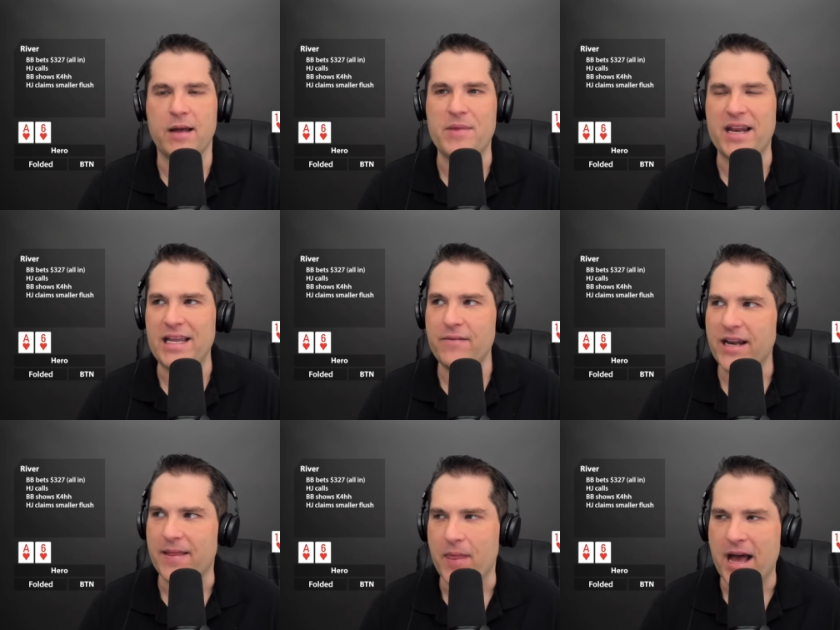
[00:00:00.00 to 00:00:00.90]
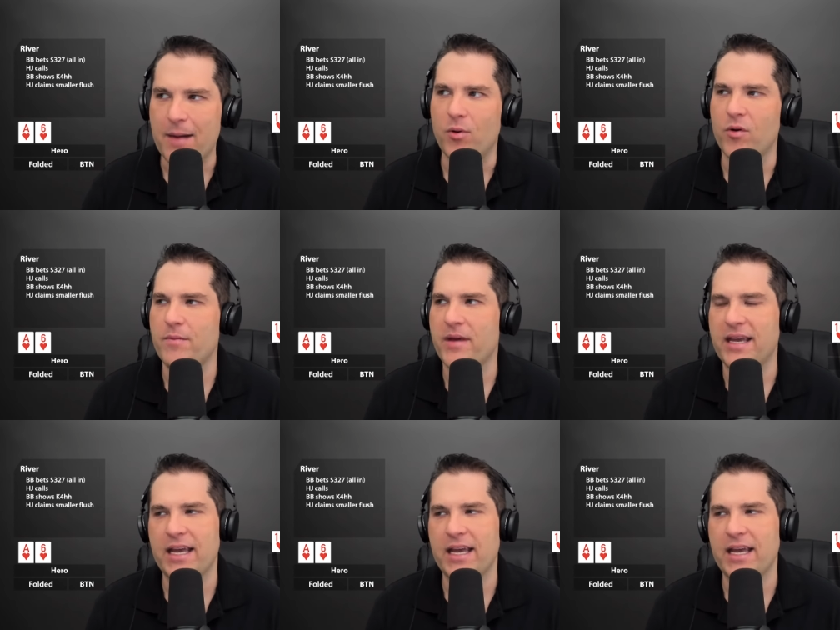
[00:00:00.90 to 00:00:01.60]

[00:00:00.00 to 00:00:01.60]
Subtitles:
I mean, even at that point, man,